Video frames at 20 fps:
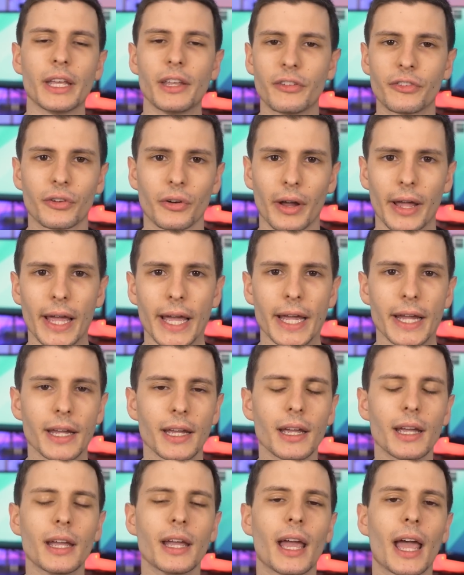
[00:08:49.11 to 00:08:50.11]
Easter
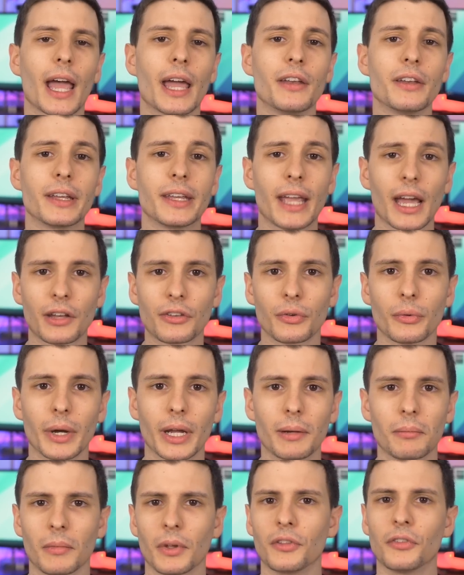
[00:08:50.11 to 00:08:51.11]
egg, and to get to
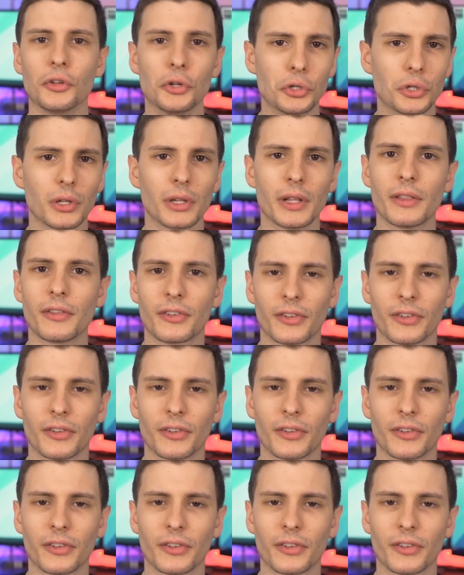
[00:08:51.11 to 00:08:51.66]
it, it's usually the